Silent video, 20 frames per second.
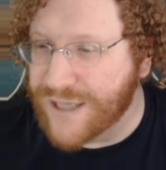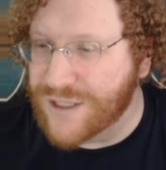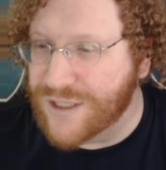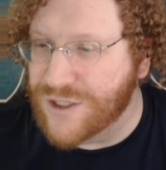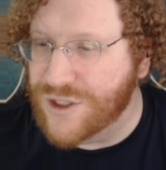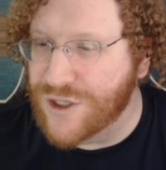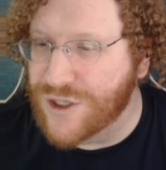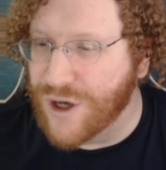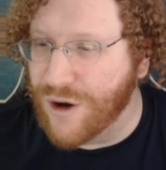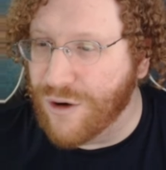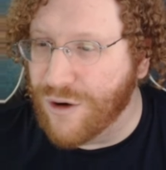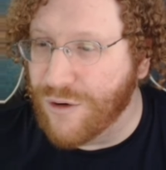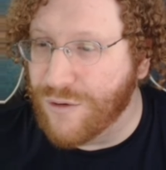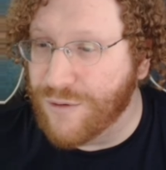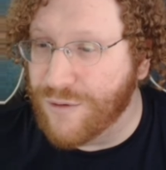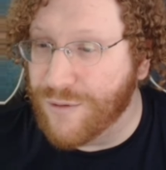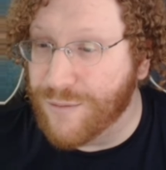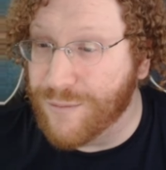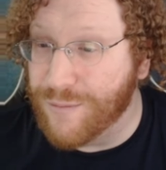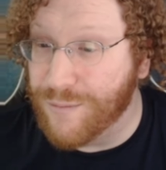
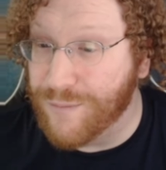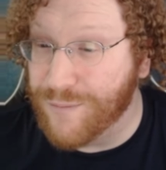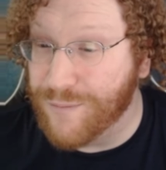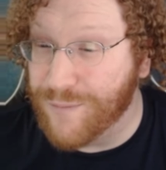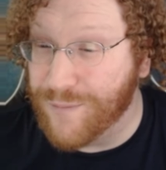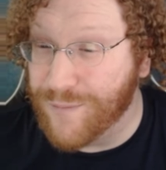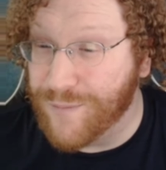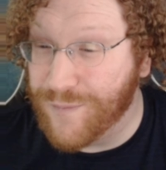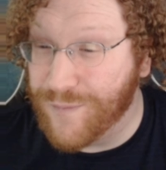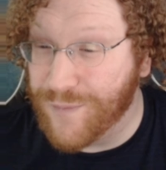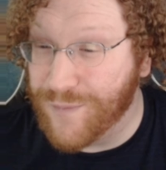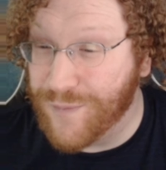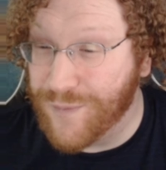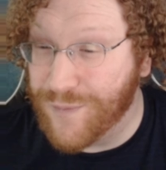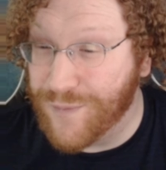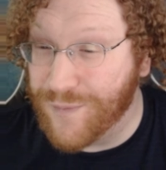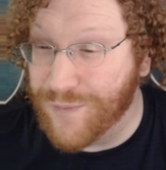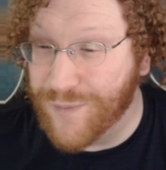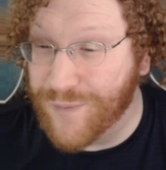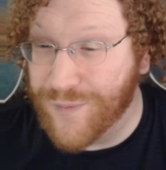don't
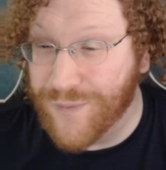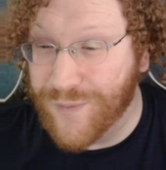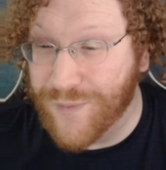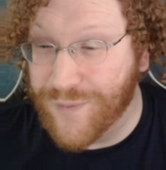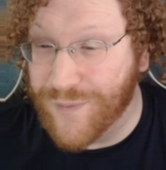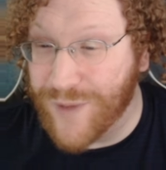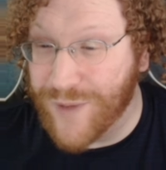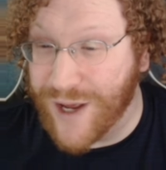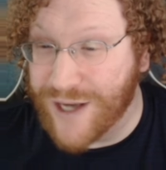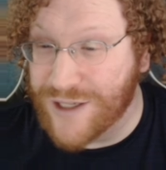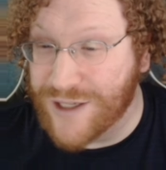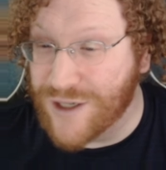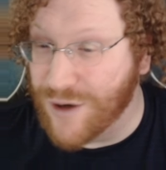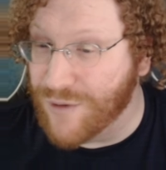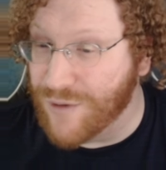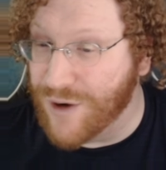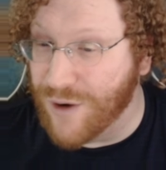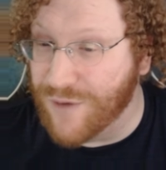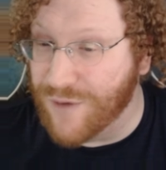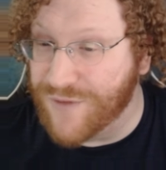
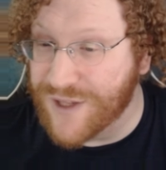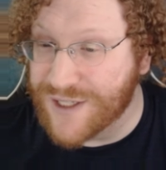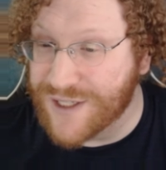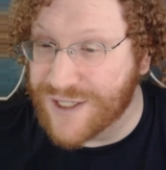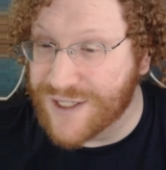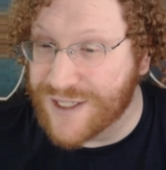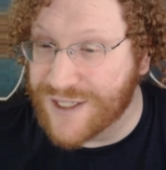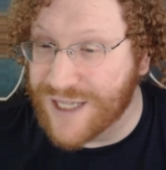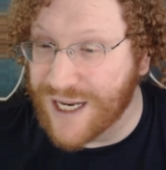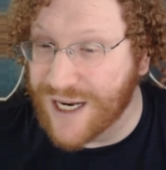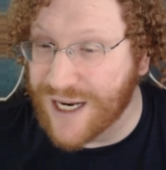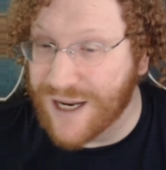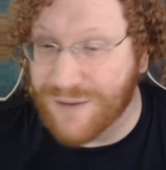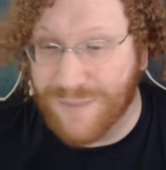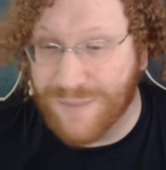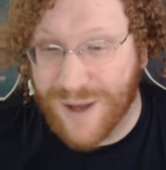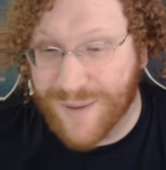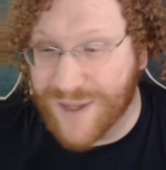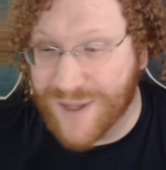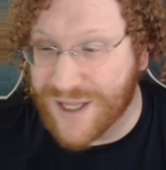know if this is
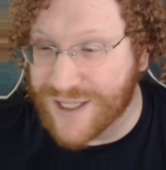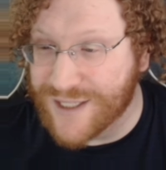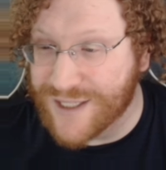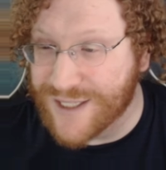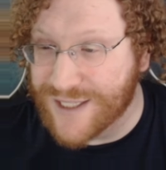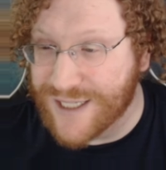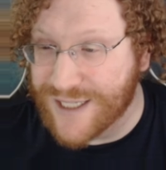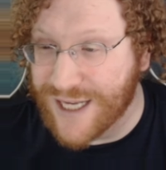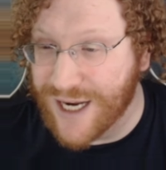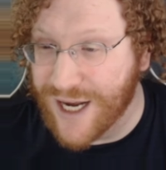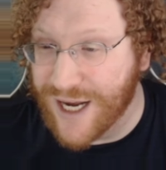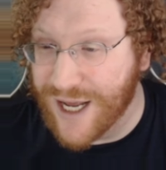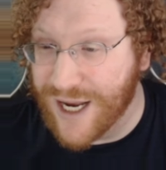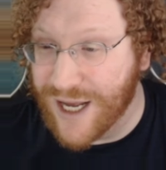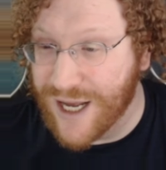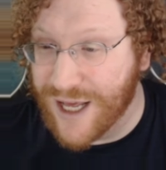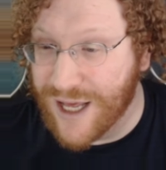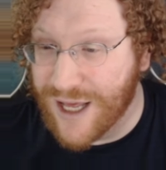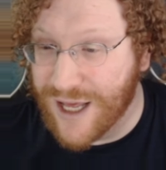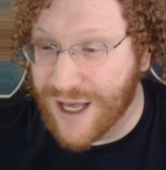needed. Maybe this is
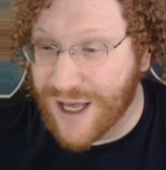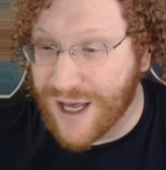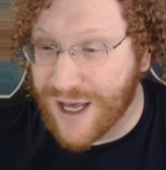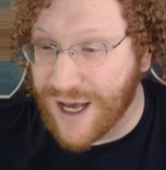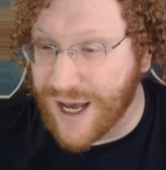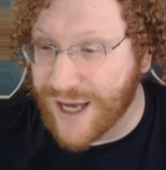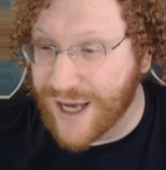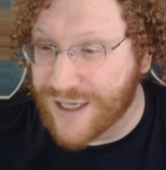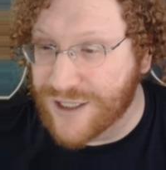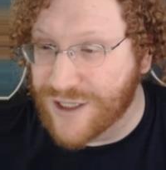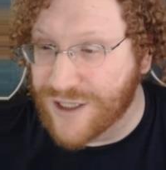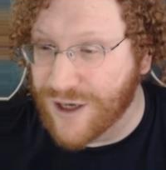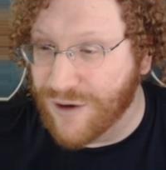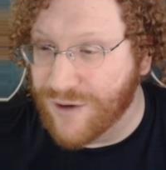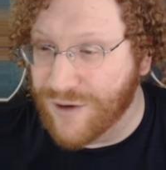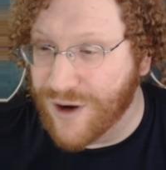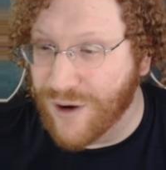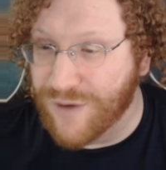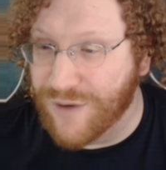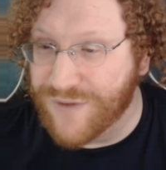needed. I
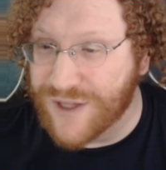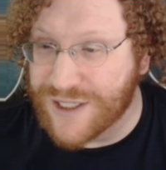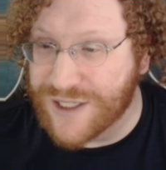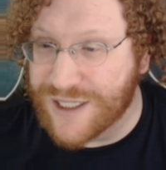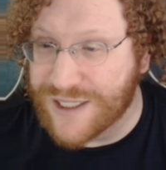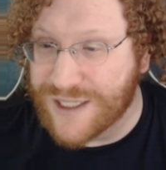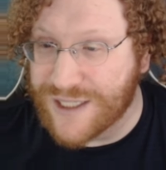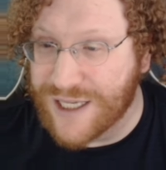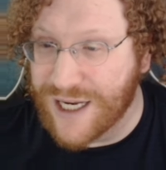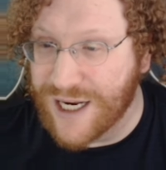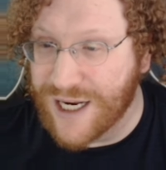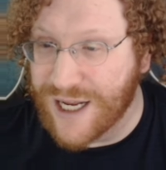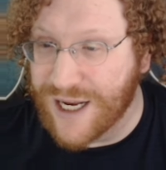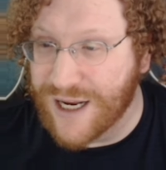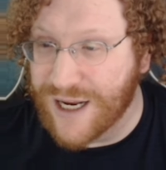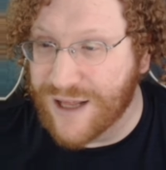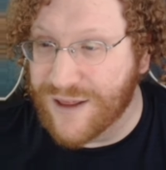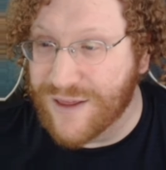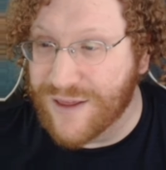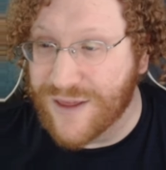don't know if this is
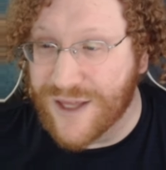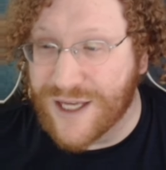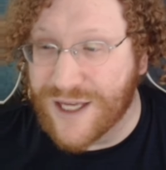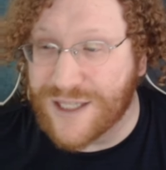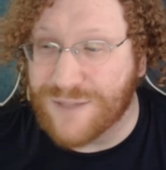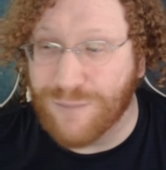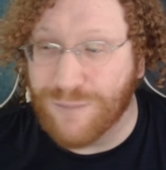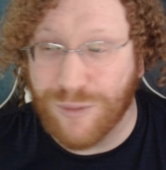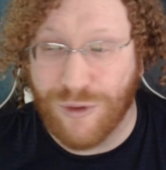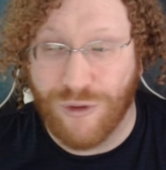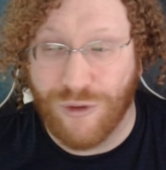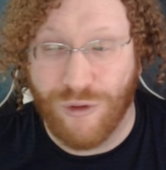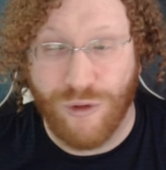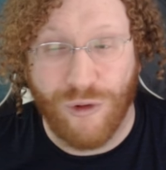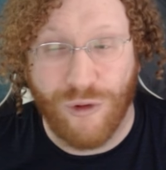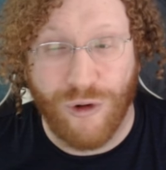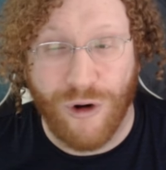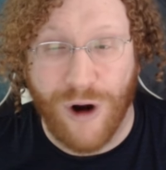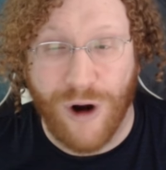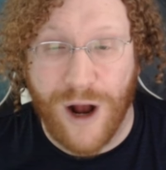needed. This
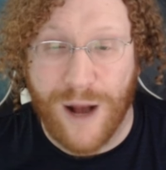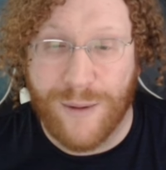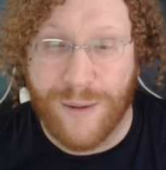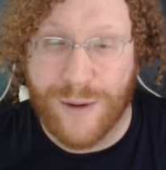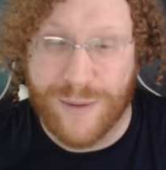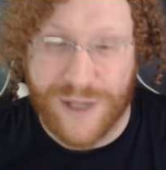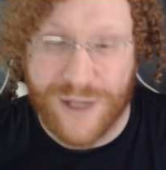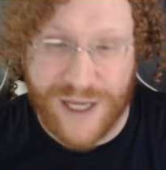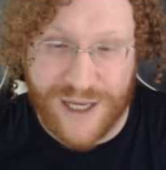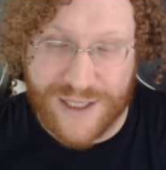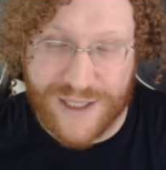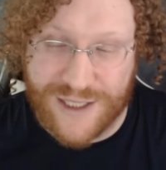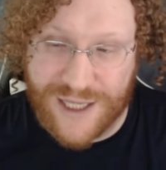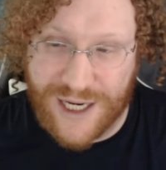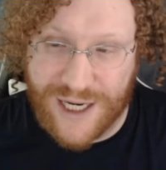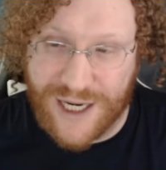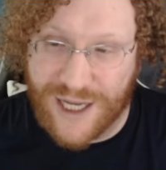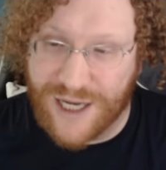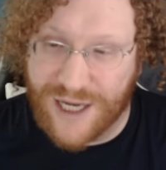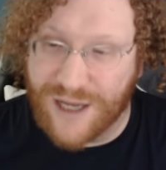probably is
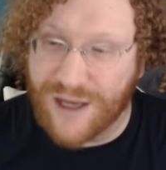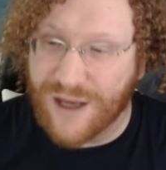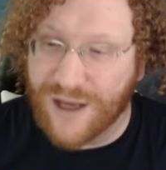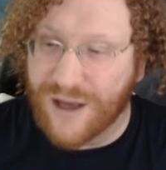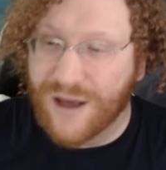needed.